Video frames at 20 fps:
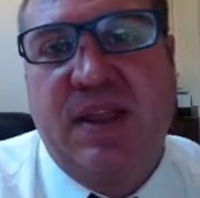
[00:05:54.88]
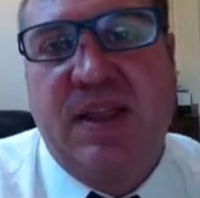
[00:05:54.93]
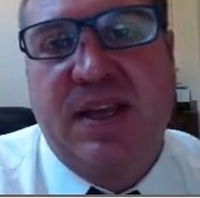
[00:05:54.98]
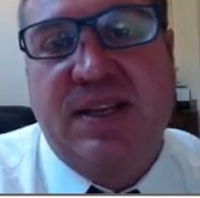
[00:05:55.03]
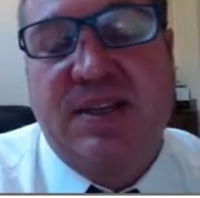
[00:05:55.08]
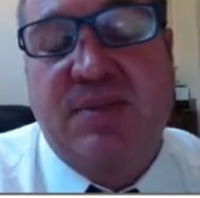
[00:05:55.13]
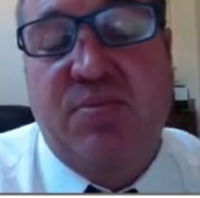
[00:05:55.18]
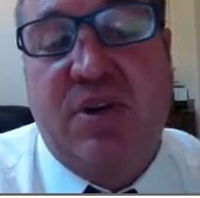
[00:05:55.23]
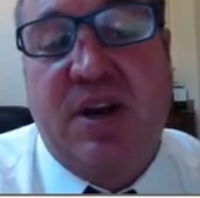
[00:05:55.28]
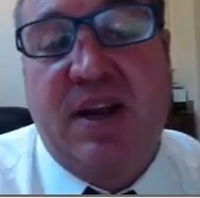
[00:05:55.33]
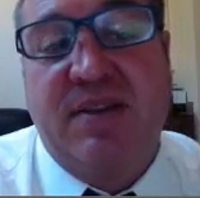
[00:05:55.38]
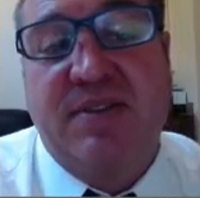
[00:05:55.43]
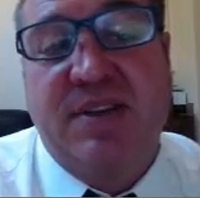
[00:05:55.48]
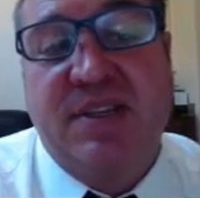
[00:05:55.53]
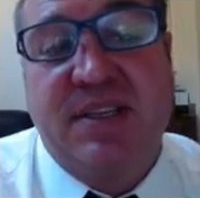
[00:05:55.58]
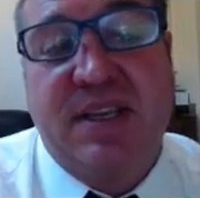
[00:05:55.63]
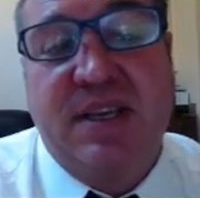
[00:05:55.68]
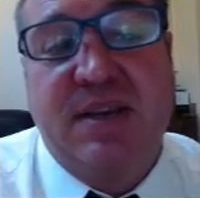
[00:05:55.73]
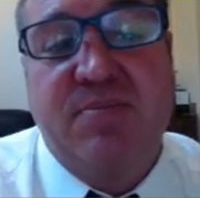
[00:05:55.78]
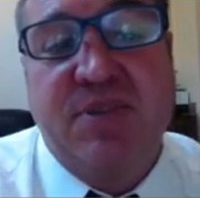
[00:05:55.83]
and that's
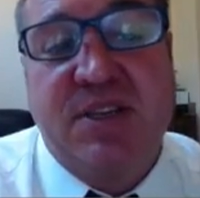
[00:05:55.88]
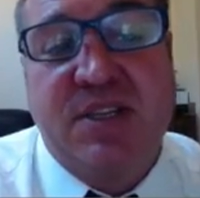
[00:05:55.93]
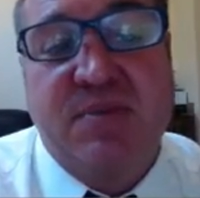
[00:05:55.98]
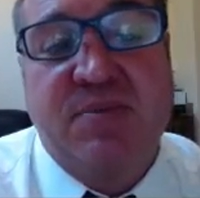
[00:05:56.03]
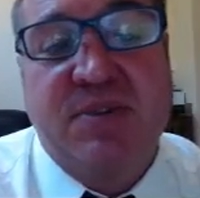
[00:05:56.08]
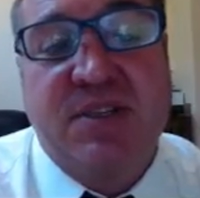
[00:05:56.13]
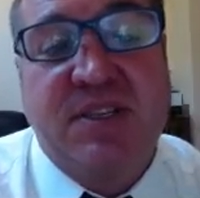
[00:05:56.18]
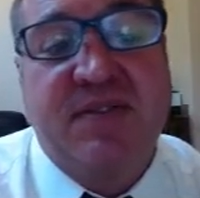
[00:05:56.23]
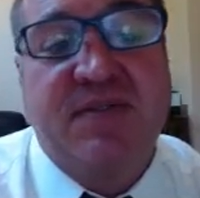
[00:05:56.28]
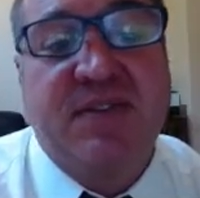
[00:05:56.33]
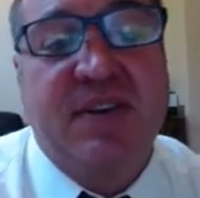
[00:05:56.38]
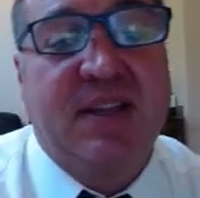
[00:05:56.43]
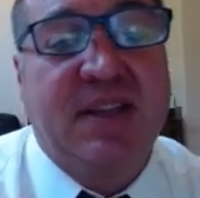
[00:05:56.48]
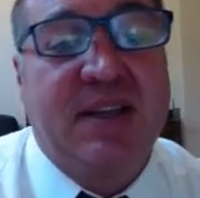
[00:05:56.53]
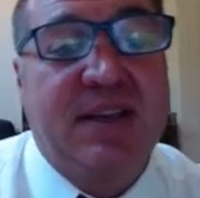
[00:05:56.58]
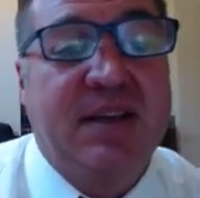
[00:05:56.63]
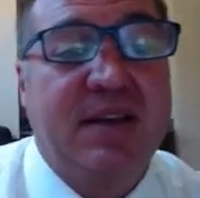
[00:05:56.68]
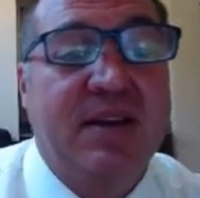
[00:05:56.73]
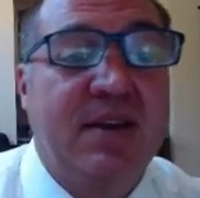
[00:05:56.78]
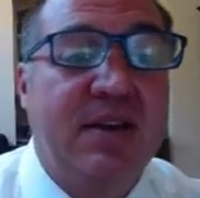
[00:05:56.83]
privacy, but
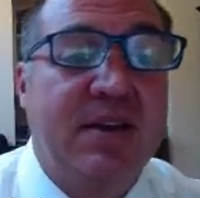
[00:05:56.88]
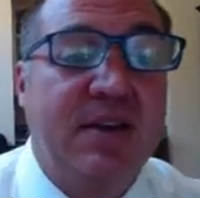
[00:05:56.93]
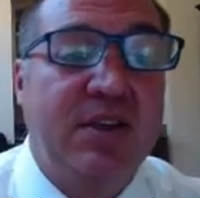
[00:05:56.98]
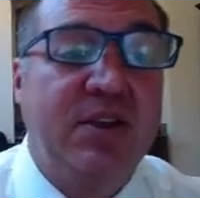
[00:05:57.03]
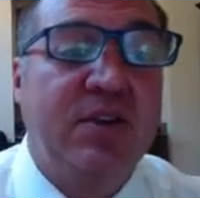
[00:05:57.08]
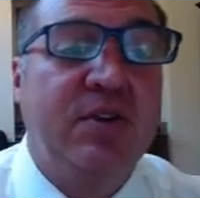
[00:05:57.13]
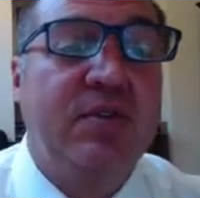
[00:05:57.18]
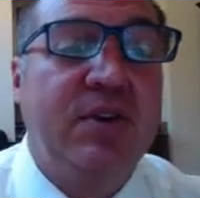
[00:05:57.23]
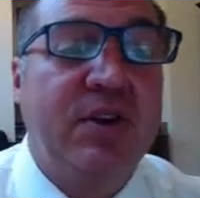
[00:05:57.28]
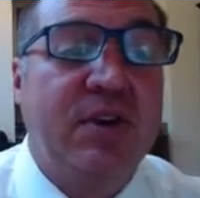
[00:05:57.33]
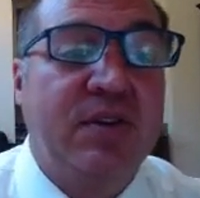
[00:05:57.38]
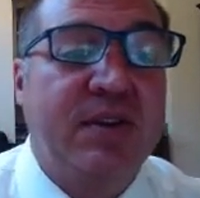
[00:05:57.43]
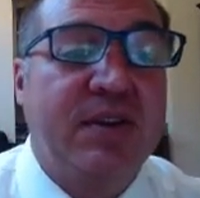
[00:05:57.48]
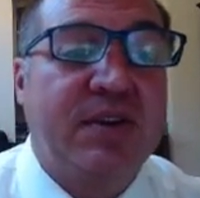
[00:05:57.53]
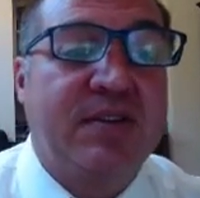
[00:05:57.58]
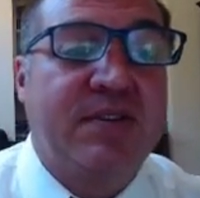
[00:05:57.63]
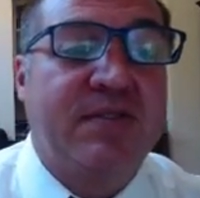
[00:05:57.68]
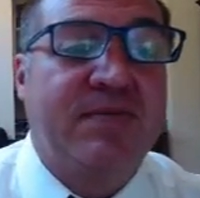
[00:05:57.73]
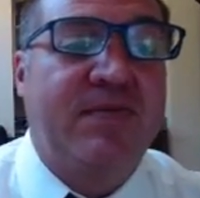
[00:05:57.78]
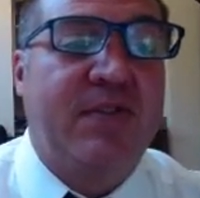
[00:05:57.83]
specifically, you know
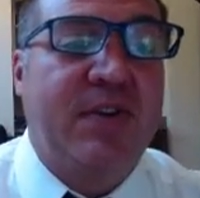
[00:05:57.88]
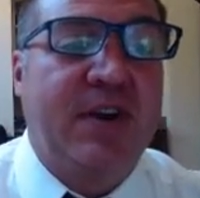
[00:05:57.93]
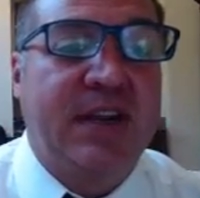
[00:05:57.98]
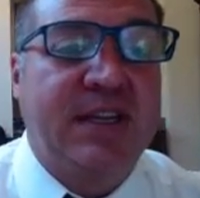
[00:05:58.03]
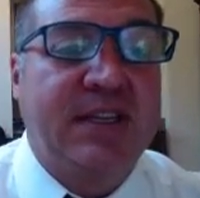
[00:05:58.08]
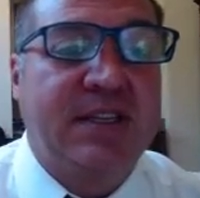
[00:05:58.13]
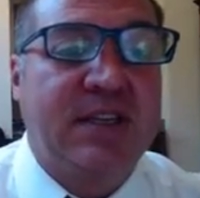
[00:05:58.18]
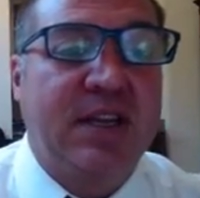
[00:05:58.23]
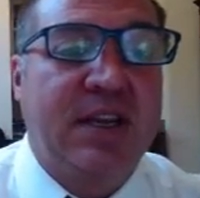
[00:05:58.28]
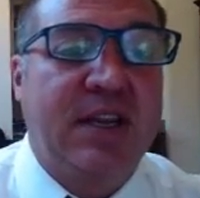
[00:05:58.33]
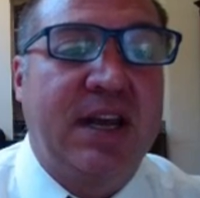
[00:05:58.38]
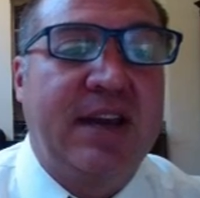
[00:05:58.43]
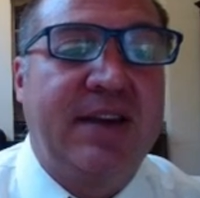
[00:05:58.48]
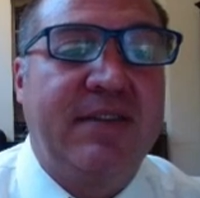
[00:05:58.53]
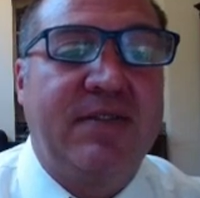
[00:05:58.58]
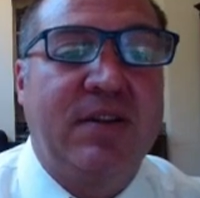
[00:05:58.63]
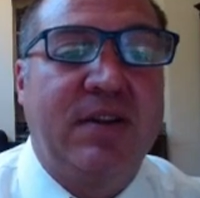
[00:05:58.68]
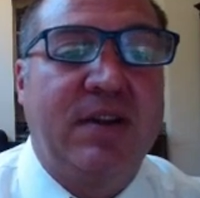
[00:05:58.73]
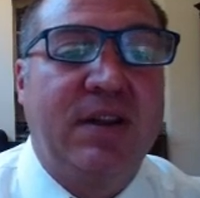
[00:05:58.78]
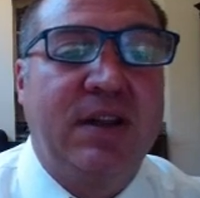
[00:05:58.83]
the phrase,
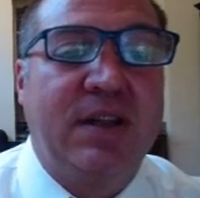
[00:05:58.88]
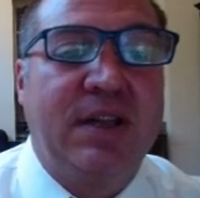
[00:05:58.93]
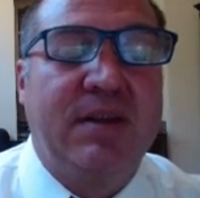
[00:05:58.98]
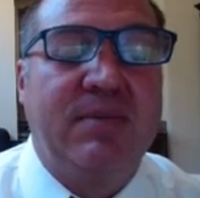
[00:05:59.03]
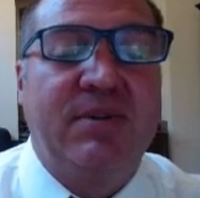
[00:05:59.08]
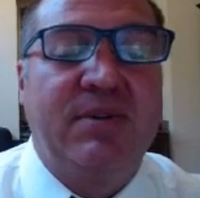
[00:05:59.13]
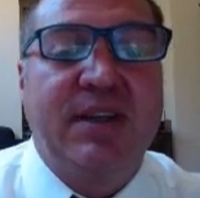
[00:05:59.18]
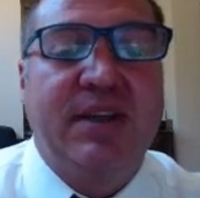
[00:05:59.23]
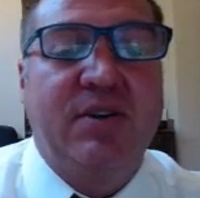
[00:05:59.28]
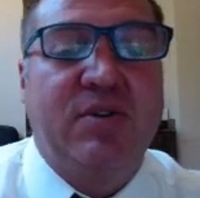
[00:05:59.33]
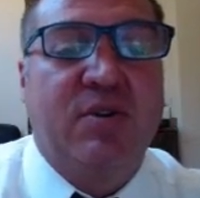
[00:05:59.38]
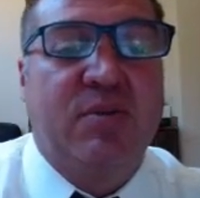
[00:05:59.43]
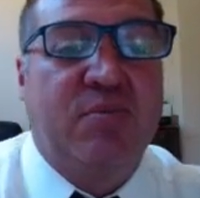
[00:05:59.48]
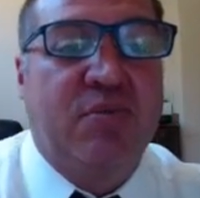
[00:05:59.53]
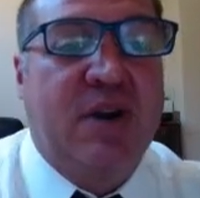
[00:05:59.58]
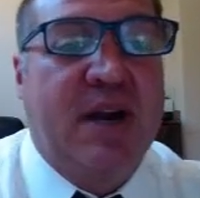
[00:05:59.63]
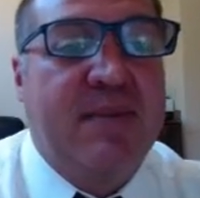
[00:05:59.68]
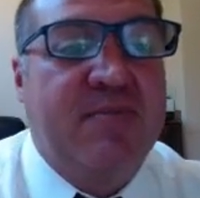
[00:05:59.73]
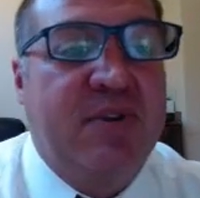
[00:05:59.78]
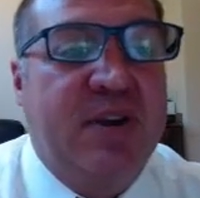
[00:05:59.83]
life, liberty, or
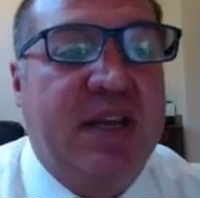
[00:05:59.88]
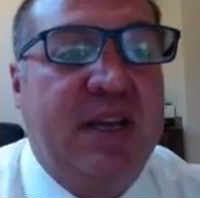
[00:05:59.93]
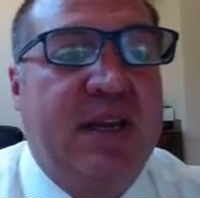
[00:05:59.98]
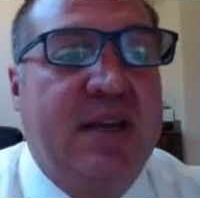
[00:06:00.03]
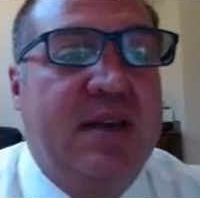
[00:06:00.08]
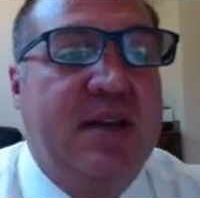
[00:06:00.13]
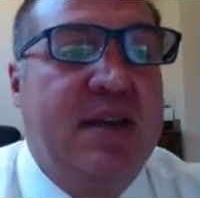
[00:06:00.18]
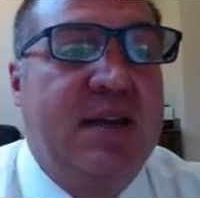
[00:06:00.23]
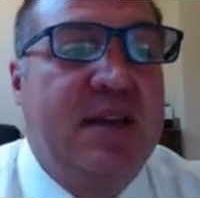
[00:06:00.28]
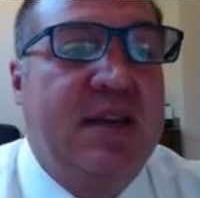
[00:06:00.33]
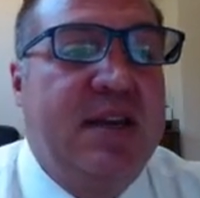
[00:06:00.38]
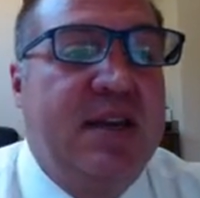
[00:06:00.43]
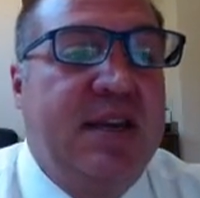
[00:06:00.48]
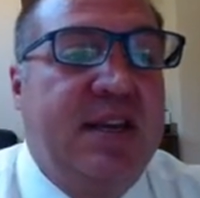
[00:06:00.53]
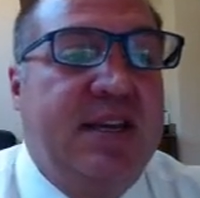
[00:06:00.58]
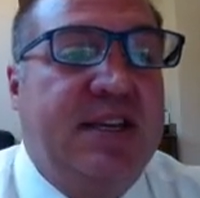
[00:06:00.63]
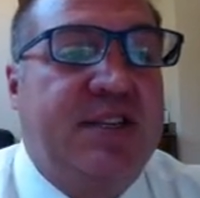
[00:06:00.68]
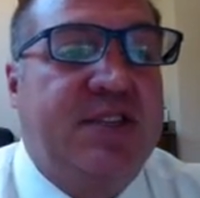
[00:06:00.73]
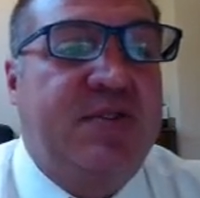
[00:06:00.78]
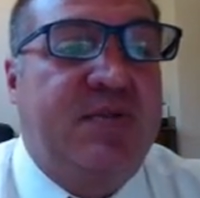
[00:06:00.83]
property,
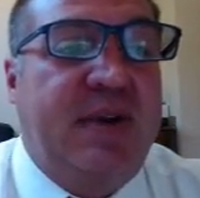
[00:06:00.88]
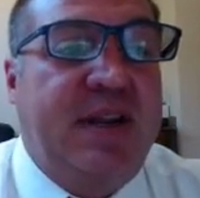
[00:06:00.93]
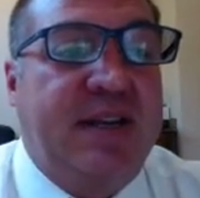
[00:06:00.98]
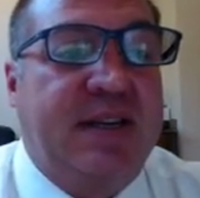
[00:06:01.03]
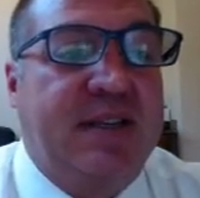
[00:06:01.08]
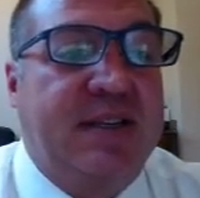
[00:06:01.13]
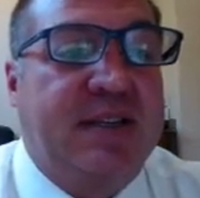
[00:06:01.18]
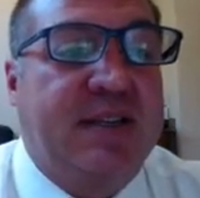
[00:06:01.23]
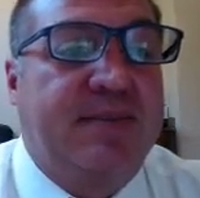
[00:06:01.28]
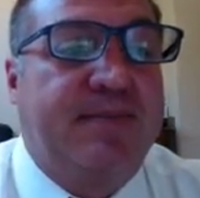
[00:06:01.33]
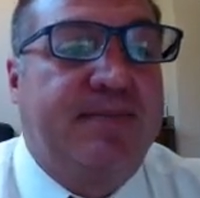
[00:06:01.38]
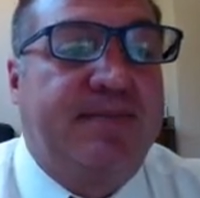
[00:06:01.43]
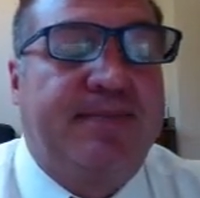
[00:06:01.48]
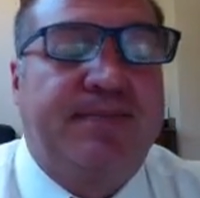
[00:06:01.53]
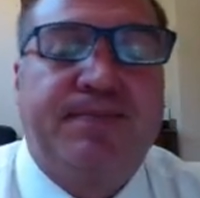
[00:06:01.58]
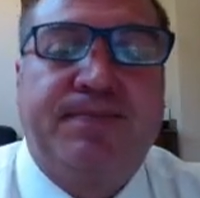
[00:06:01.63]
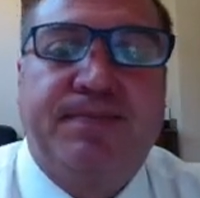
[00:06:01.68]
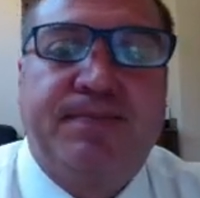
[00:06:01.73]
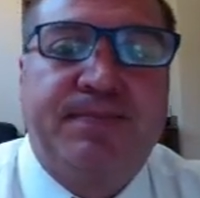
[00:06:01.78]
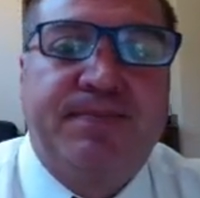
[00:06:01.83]
is threatened.
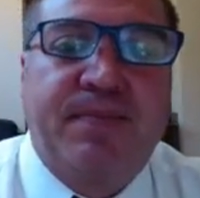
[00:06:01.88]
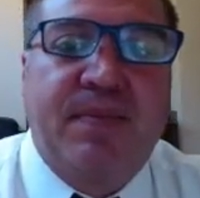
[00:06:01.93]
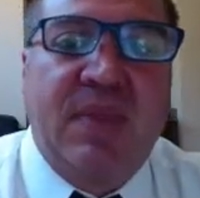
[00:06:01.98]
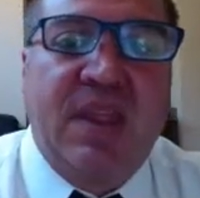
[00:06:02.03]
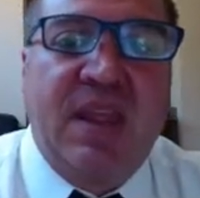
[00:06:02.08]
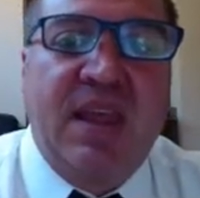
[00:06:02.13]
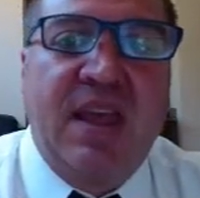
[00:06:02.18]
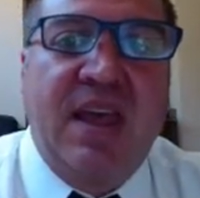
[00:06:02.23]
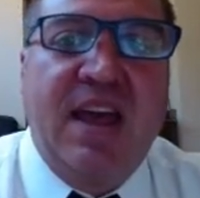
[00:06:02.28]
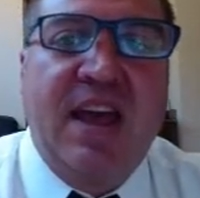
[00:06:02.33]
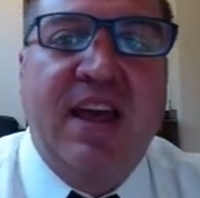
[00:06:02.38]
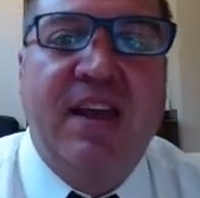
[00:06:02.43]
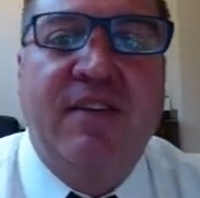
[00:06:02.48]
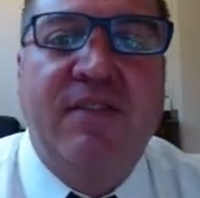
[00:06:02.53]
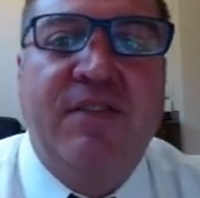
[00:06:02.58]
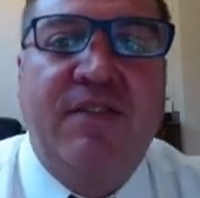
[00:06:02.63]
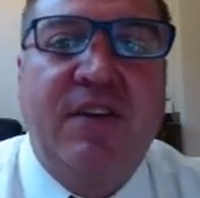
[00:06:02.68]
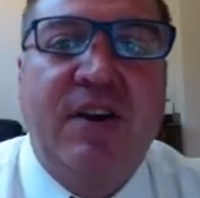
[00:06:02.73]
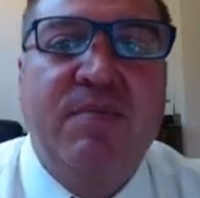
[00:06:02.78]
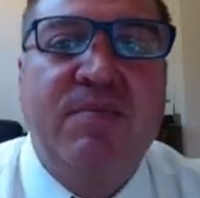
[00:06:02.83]

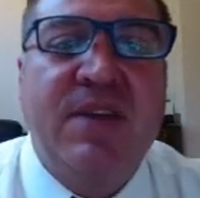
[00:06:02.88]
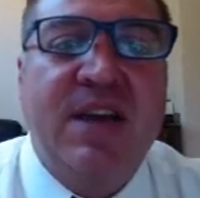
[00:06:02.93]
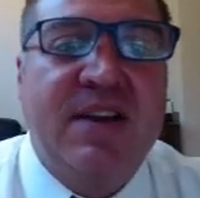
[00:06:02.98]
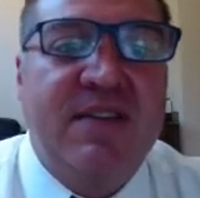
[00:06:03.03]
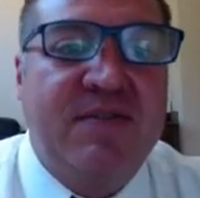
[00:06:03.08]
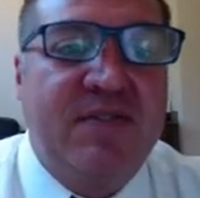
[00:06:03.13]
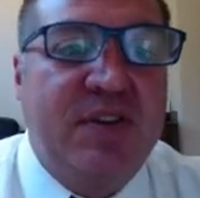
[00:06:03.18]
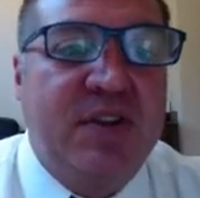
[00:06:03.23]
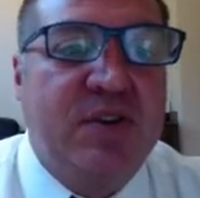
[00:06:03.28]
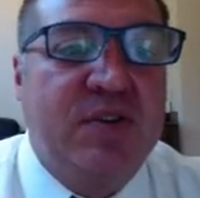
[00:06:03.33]
And from that